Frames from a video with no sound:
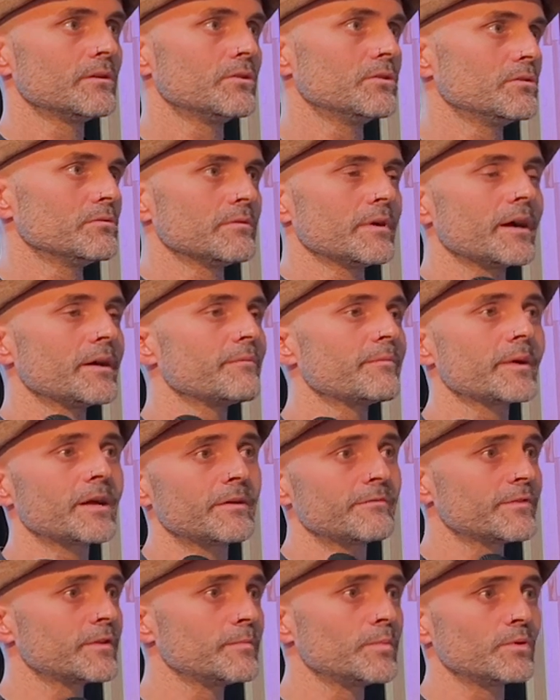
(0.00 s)
or are
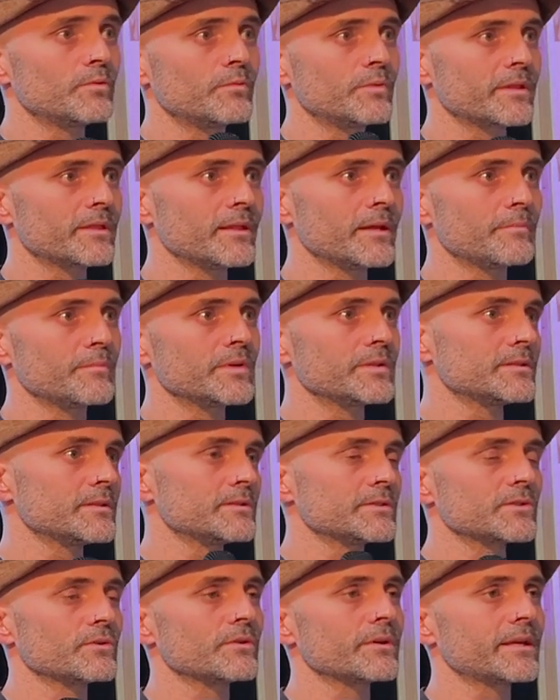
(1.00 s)
comfortable with numbers
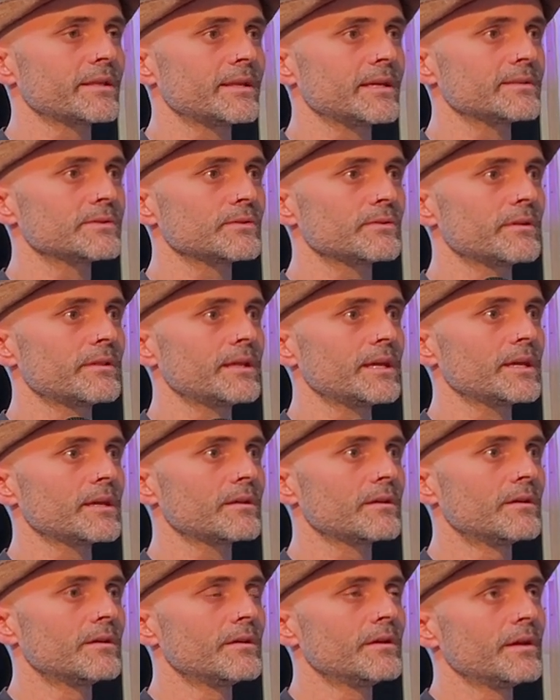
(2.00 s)
and scoring and that sort of thing.
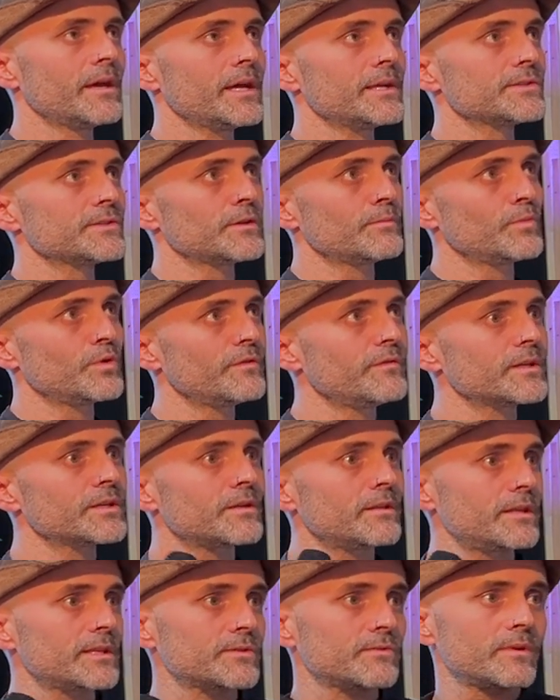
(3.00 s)
And so moving
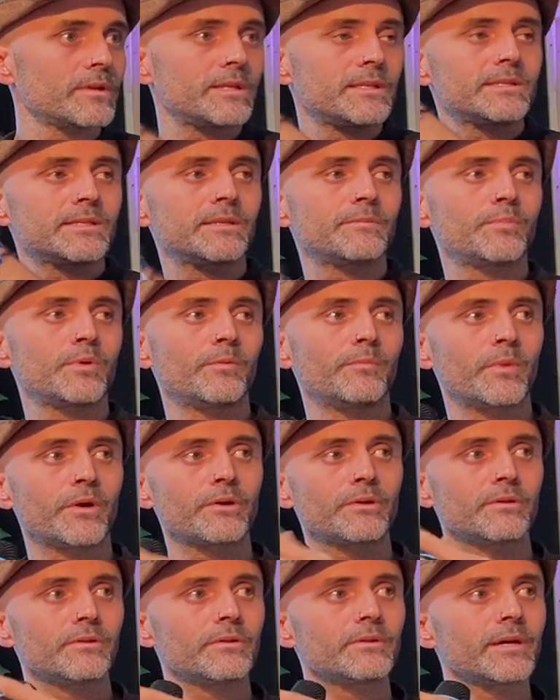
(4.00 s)
to this really simple
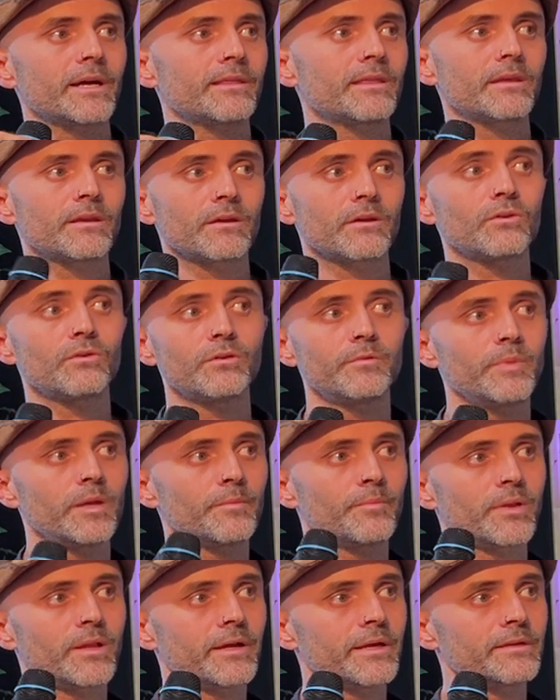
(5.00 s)
model, I think it could be
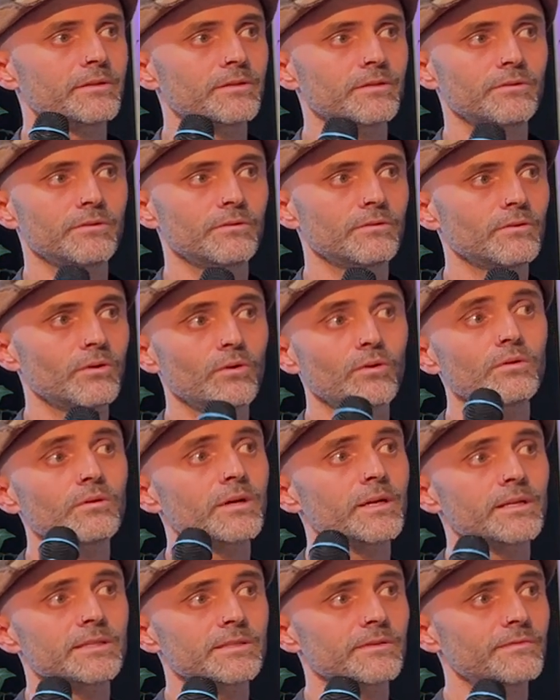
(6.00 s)
applied to all
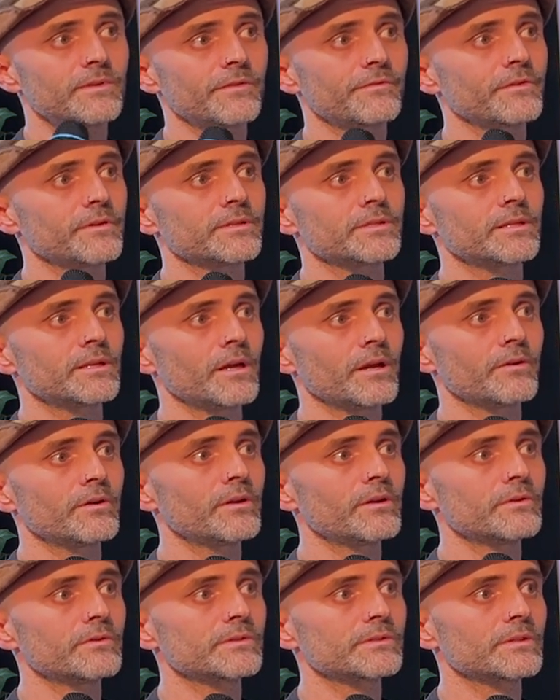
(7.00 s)
kinds of different
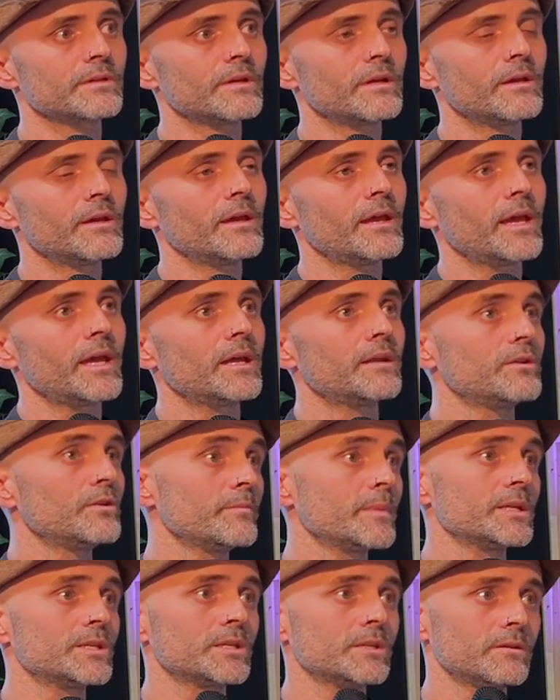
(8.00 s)
scenarios. And you
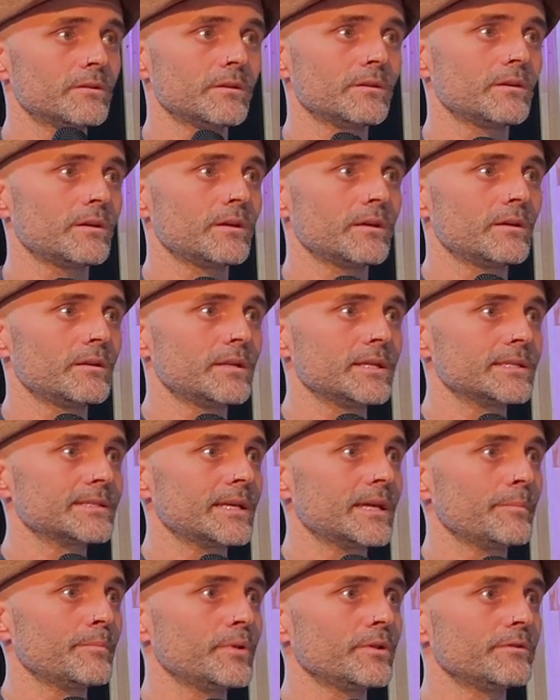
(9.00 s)
mentioned an
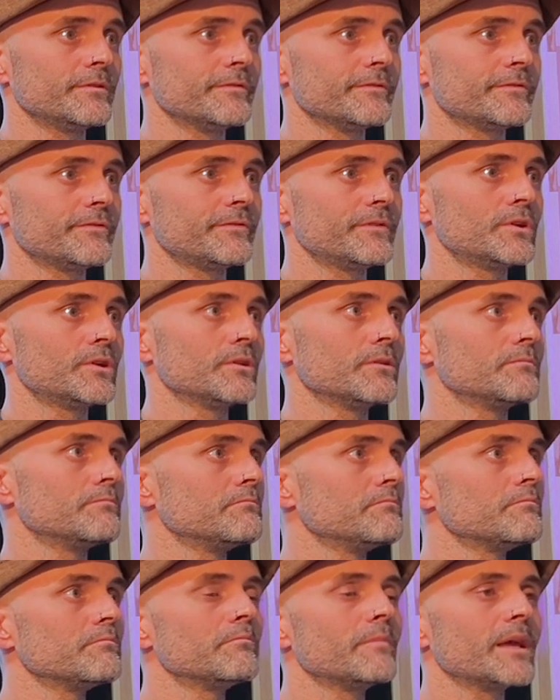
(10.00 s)
example of,
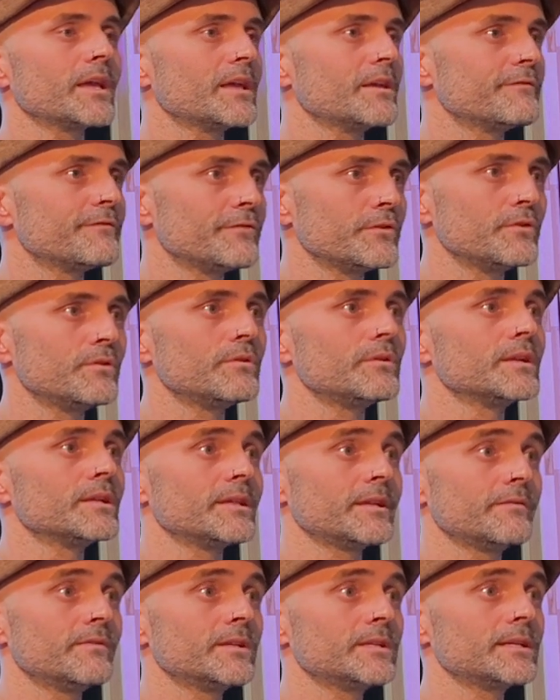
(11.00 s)
making food
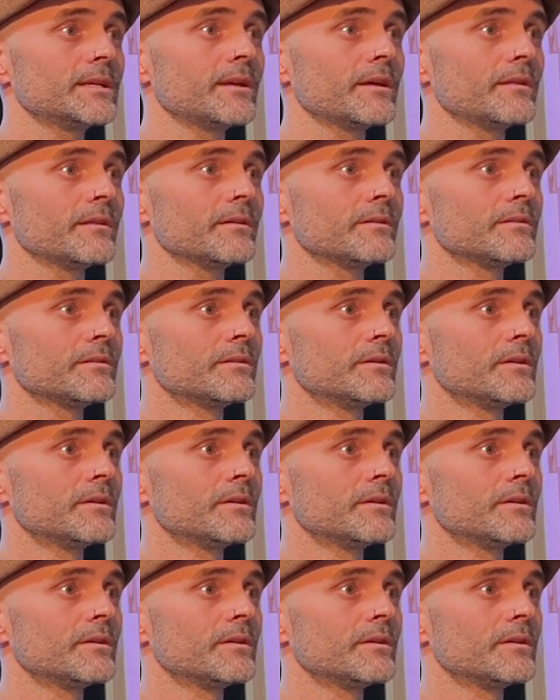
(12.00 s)
and living together.